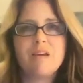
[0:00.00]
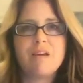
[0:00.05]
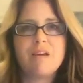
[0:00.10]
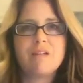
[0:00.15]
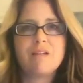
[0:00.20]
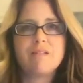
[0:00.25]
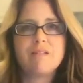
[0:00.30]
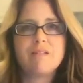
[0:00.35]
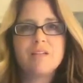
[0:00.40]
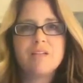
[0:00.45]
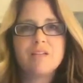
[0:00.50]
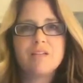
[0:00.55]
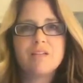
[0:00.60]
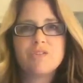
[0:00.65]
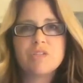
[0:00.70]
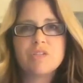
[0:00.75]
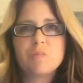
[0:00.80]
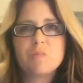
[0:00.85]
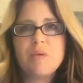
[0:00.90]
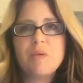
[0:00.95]
and
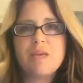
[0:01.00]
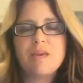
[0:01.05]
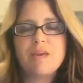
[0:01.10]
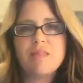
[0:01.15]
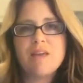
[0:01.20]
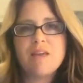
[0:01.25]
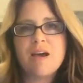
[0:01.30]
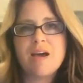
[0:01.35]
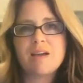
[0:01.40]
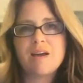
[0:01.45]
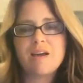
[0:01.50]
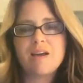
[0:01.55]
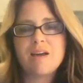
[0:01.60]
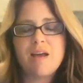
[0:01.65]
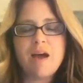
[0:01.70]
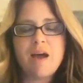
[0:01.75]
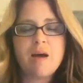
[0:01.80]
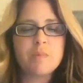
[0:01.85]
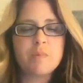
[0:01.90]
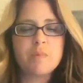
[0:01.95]
just be in that kind of
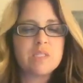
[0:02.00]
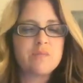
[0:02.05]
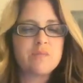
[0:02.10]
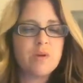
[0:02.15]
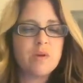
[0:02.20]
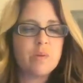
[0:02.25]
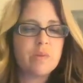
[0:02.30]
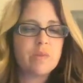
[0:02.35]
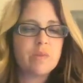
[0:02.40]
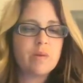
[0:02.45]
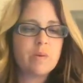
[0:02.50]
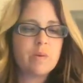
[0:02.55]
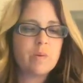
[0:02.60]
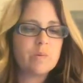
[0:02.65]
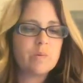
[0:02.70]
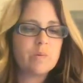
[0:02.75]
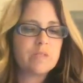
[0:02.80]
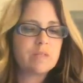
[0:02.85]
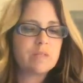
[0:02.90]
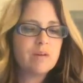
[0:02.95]
atmosphere with
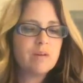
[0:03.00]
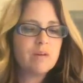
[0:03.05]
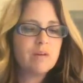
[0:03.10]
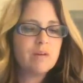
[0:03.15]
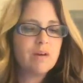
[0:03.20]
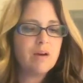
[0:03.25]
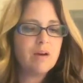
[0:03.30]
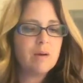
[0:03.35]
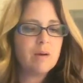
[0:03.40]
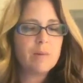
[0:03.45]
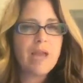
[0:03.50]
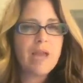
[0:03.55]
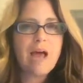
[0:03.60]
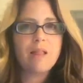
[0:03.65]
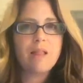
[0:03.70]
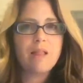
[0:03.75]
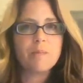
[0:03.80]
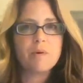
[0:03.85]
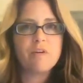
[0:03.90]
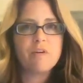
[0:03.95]
those
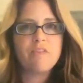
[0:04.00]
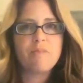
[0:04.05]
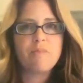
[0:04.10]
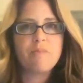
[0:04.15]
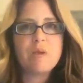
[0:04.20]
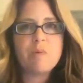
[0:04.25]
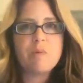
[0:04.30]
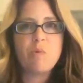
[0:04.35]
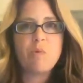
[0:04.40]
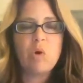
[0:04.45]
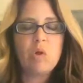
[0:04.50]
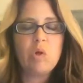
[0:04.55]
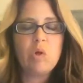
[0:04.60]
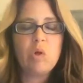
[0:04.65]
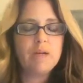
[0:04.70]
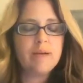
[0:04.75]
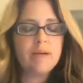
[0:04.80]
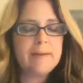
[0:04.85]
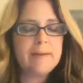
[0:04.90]
caliber of people.